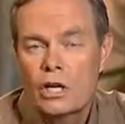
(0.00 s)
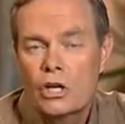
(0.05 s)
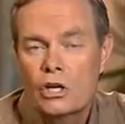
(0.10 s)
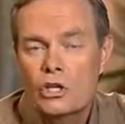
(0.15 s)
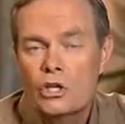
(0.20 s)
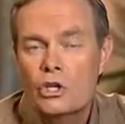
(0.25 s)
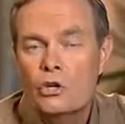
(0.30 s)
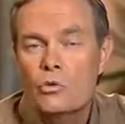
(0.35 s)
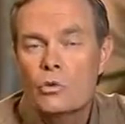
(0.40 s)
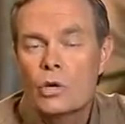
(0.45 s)

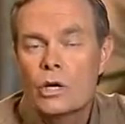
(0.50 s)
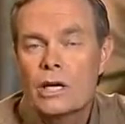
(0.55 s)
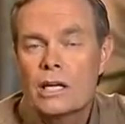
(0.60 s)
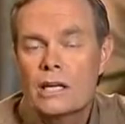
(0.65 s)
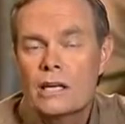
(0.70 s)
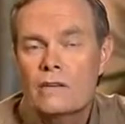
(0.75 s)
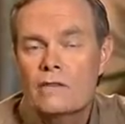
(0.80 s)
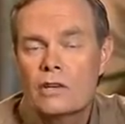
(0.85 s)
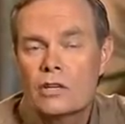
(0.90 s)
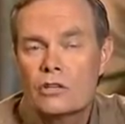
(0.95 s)
you were
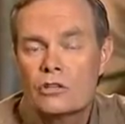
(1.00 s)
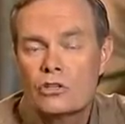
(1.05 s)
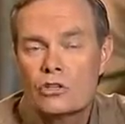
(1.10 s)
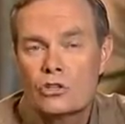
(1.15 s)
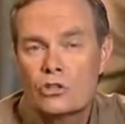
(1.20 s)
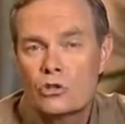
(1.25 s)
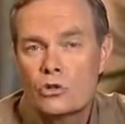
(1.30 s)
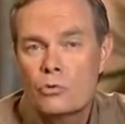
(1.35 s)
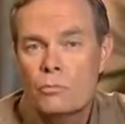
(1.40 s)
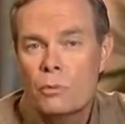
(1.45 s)
given
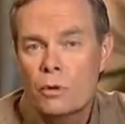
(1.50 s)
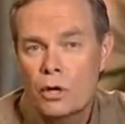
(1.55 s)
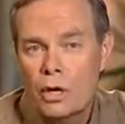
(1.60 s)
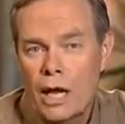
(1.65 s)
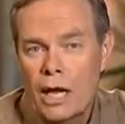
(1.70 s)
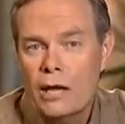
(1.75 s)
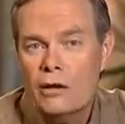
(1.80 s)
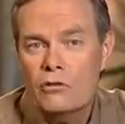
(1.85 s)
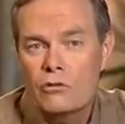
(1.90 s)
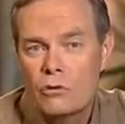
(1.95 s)

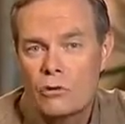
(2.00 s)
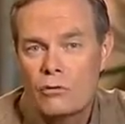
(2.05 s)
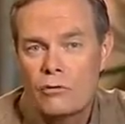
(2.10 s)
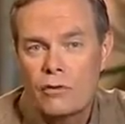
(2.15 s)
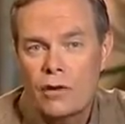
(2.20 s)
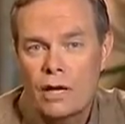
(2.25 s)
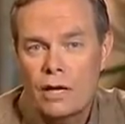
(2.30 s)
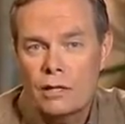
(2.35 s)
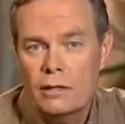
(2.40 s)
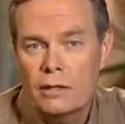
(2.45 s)
supernatural
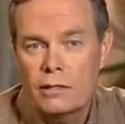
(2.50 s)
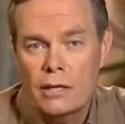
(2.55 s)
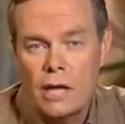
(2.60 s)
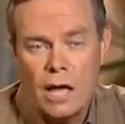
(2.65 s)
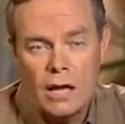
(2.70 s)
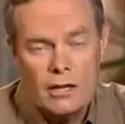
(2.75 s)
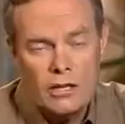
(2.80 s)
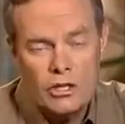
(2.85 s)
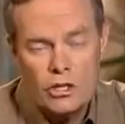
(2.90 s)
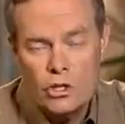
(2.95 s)
faith,
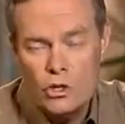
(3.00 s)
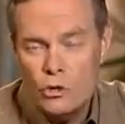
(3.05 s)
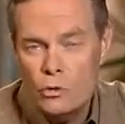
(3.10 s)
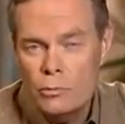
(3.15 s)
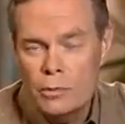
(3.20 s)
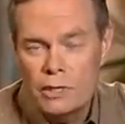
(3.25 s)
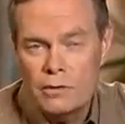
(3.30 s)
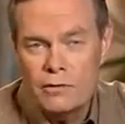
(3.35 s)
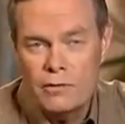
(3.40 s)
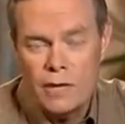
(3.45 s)
not
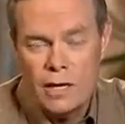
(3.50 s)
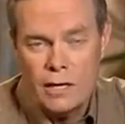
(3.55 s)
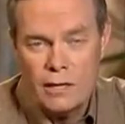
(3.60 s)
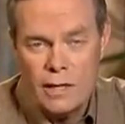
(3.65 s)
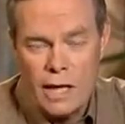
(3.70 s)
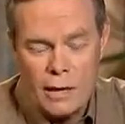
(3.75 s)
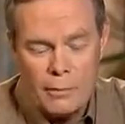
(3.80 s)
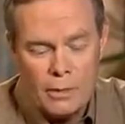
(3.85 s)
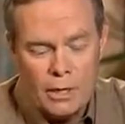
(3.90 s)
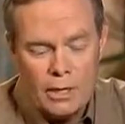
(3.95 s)
human faith.
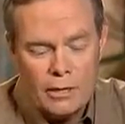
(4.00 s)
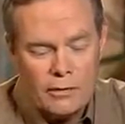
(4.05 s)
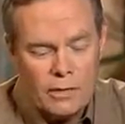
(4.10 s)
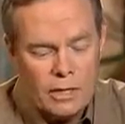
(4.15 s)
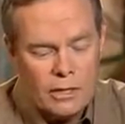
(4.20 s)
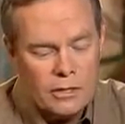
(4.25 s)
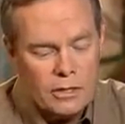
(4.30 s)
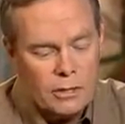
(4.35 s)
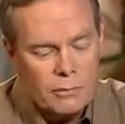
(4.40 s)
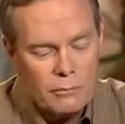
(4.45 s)
I believe
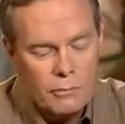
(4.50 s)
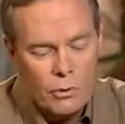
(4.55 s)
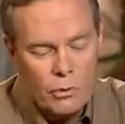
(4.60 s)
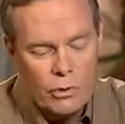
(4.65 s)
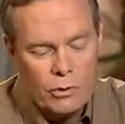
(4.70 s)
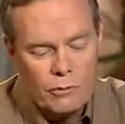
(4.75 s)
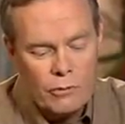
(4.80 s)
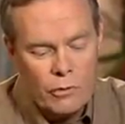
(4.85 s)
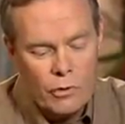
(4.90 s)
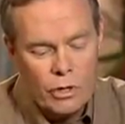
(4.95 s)
that it's
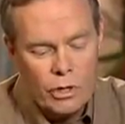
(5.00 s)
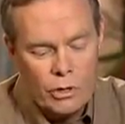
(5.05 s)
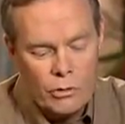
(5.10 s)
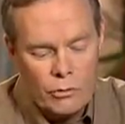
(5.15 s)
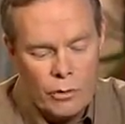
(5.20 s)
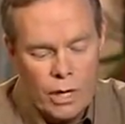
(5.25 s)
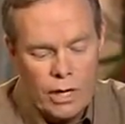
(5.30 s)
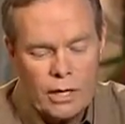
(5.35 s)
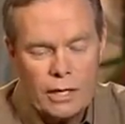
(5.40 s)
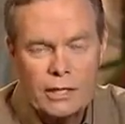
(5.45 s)
important for you to
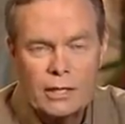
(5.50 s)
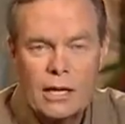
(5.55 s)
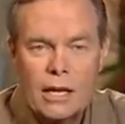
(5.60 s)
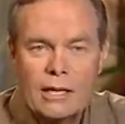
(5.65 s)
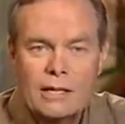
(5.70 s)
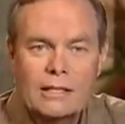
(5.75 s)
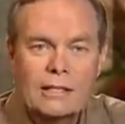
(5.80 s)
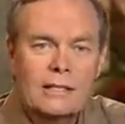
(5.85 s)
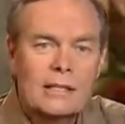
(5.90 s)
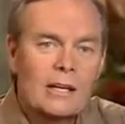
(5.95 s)

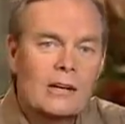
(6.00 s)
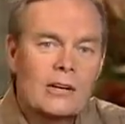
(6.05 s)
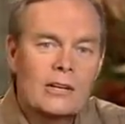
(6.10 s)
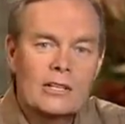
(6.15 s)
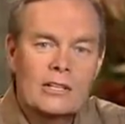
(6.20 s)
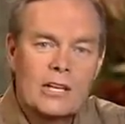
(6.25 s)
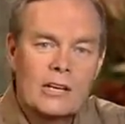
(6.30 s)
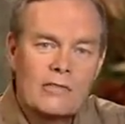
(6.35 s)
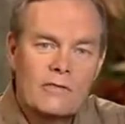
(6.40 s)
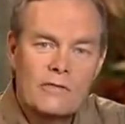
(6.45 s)
recognize that there
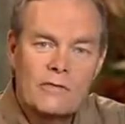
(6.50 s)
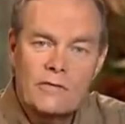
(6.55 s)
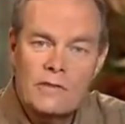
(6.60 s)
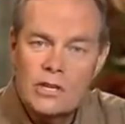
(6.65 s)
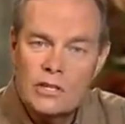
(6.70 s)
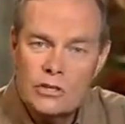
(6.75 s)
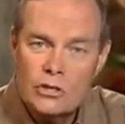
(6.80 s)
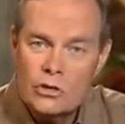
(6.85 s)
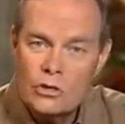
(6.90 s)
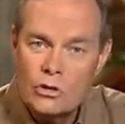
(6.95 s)
is a
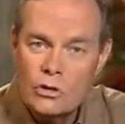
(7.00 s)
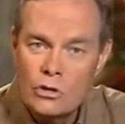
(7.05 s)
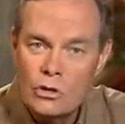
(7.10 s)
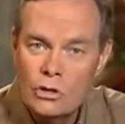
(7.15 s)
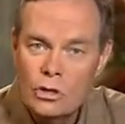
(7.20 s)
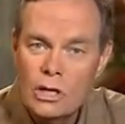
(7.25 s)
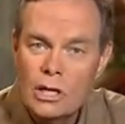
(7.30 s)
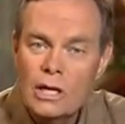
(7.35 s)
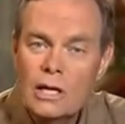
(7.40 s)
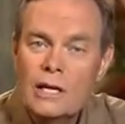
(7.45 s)

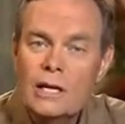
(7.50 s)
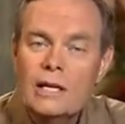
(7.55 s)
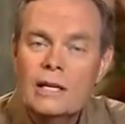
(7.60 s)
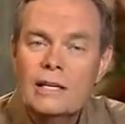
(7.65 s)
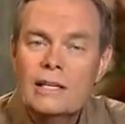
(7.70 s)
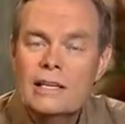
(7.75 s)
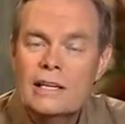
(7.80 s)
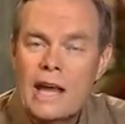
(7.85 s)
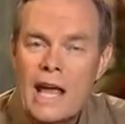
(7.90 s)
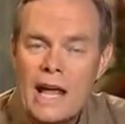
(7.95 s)
physical,
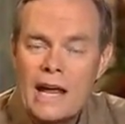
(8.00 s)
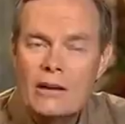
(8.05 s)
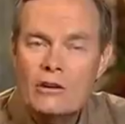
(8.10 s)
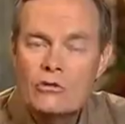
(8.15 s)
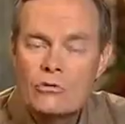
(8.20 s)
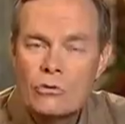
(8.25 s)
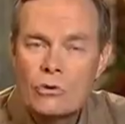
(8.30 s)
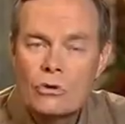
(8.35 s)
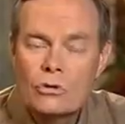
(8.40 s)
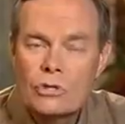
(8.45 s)

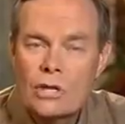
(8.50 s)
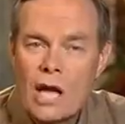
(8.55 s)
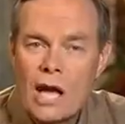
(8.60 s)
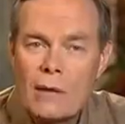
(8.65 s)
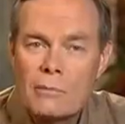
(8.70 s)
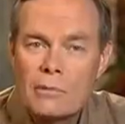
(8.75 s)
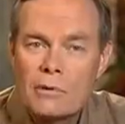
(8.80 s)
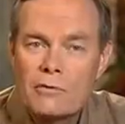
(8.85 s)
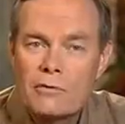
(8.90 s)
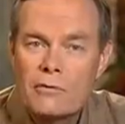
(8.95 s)
natural
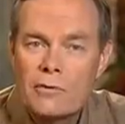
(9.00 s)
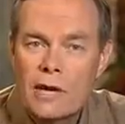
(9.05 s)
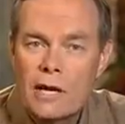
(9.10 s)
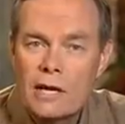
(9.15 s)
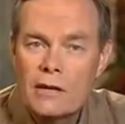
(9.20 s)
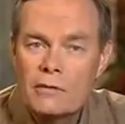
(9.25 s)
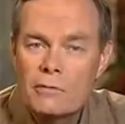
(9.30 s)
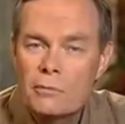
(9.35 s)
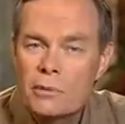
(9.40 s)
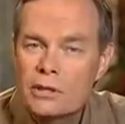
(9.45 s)
type of
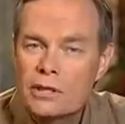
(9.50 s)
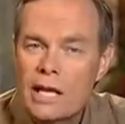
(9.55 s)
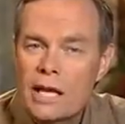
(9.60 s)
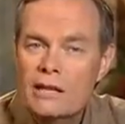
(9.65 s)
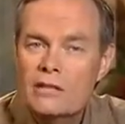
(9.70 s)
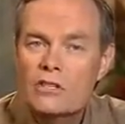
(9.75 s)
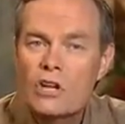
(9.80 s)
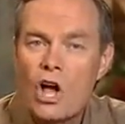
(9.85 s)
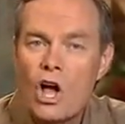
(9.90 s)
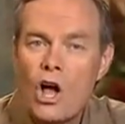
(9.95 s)
faith, but
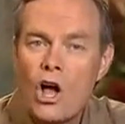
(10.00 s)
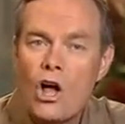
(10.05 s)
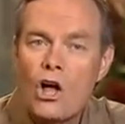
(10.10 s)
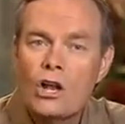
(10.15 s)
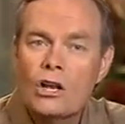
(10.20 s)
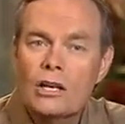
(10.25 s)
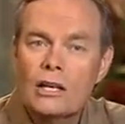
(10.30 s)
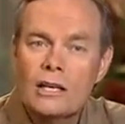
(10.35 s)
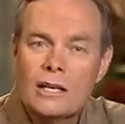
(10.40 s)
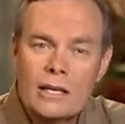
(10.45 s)
that's
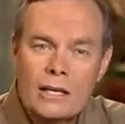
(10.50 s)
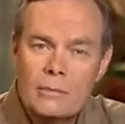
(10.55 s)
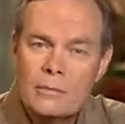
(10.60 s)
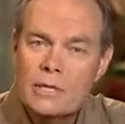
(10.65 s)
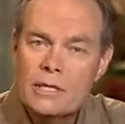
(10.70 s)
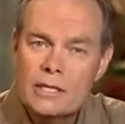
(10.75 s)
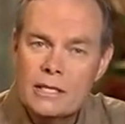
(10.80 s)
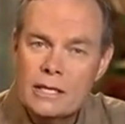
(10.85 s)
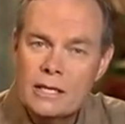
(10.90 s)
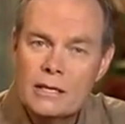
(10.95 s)
all
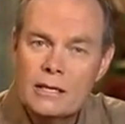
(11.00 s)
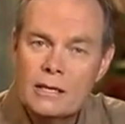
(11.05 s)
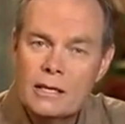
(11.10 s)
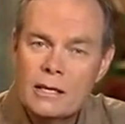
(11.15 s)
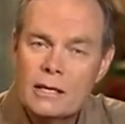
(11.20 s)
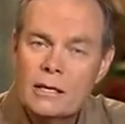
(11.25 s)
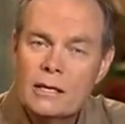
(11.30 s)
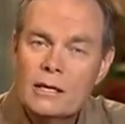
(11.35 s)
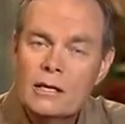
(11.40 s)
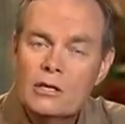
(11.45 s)
limited
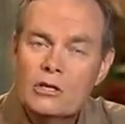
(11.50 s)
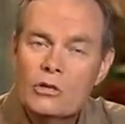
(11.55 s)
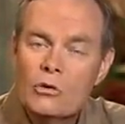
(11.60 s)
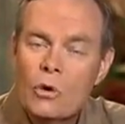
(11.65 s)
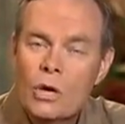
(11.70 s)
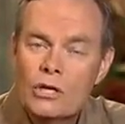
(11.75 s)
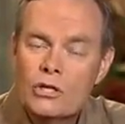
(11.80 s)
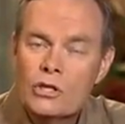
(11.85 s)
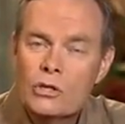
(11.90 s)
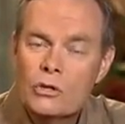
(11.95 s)
to
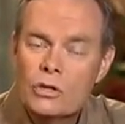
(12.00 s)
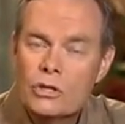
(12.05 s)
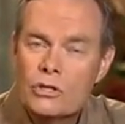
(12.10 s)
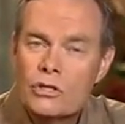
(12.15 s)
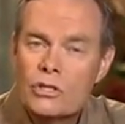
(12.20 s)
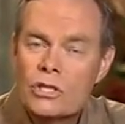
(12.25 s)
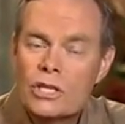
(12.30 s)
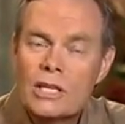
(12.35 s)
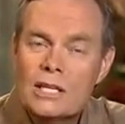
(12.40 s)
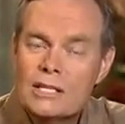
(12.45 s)
what you can
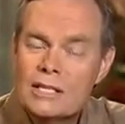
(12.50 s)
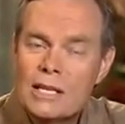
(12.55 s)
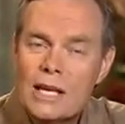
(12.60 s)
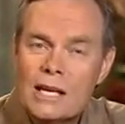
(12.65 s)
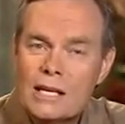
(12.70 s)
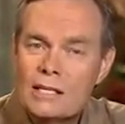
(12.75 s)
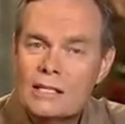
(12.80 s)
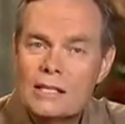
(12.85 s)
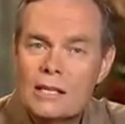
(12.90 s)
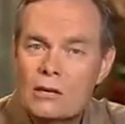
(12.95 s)
see,
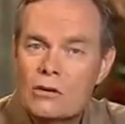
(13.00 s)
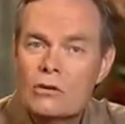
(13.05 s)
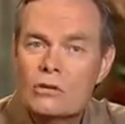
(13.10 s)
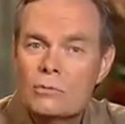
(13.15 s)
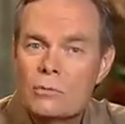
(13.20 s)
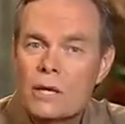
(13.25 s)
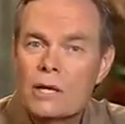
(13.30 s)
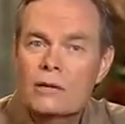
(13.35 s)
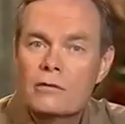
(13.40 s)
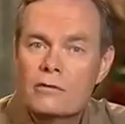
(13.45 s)
taste, hear,
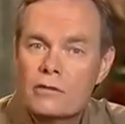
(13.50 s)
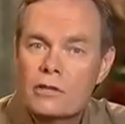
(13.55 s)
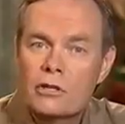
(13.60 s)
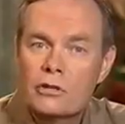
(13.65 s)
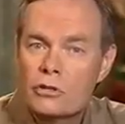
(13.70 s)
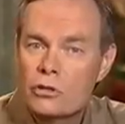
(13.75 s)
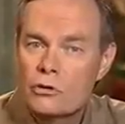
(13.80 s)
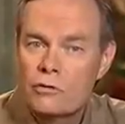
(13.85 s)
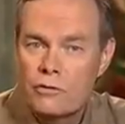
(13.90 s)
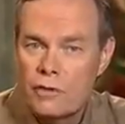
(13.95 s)
smell, and feel,
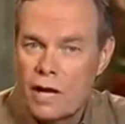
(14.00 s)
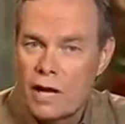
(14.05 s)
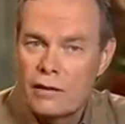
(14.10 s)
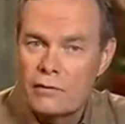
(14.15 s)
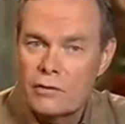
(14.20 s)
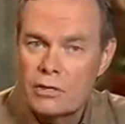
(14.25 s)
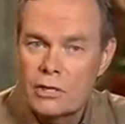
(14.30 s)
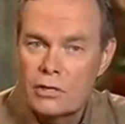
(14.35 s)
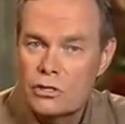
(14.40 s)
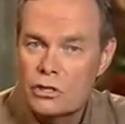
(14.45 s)
your five
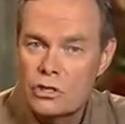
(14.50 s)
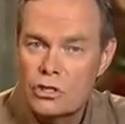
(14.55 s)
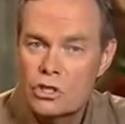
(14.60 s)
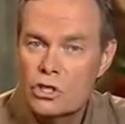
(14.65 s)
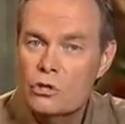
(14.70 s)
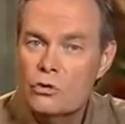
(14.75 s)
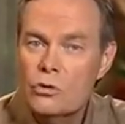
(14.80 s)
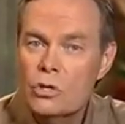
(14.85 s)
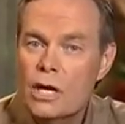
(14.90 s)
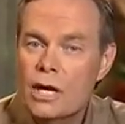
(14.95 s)
senses.
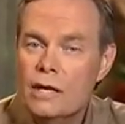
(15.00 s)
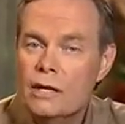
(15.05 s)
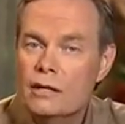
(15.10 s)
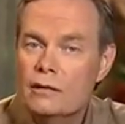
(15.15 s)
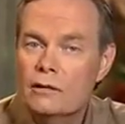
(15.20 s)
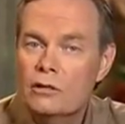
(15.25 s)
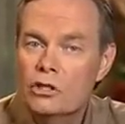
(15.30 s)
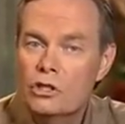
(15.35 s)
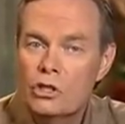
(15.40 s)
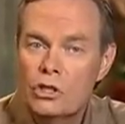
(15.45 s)
You can't
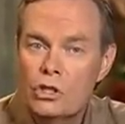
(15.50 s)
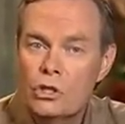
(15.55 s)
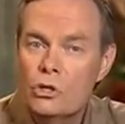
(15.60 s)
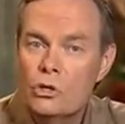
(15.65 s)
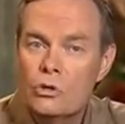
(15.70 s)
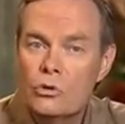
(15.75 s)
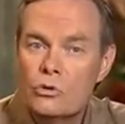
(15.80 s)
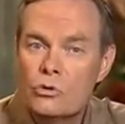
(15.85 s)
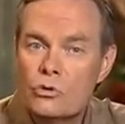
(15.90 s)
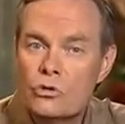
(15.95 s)

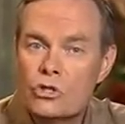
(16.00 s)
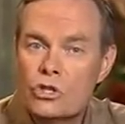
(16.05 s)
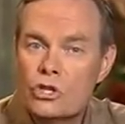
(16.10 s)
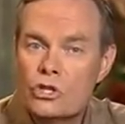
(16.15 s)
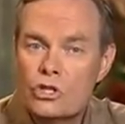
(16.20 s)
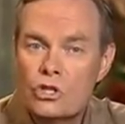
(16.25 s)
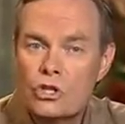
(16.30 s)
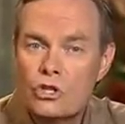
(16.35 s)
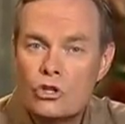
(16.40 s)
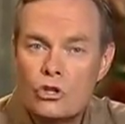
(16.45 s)
use
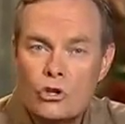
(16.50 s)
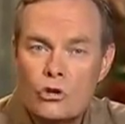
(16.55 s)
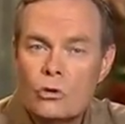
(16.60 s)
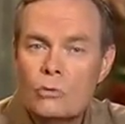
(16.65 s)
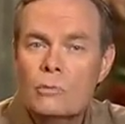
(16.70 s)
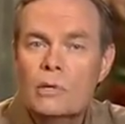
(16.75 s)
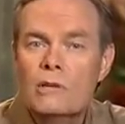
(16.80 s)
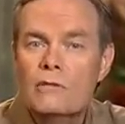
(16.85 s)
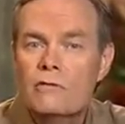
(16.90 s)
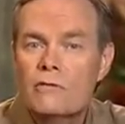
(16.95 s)
just
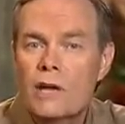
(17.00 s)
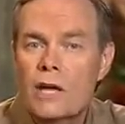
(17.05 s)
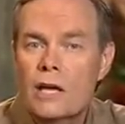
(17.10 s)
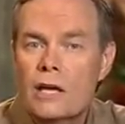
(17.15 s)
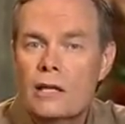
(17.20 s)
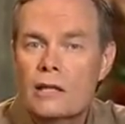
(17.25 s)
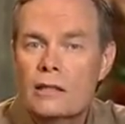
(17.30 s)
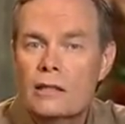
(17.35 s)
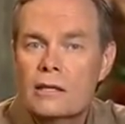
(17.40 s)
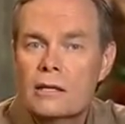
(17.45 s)
human
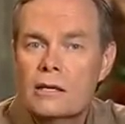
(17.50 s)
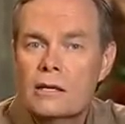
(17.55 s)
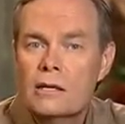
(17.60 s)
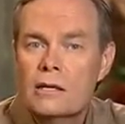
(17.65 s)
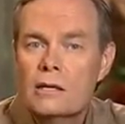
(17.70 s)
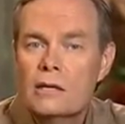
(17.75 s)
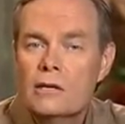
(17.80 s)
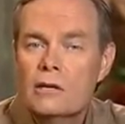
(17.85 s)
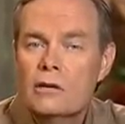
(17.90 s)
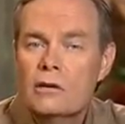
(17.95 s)
faith
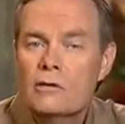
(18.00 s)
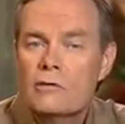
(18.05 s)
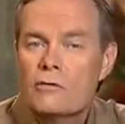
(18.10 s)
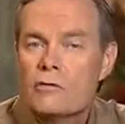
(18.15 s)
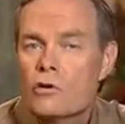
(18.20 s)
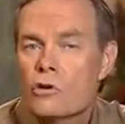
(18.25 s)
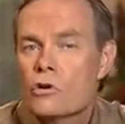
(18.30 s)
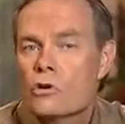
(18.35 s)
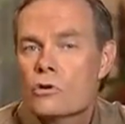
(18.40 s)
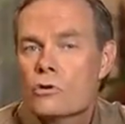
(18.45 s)

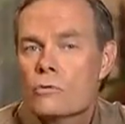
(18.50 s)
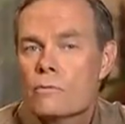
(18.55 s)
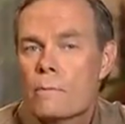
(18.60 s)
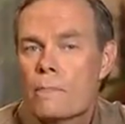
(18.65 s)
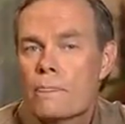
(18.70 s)
for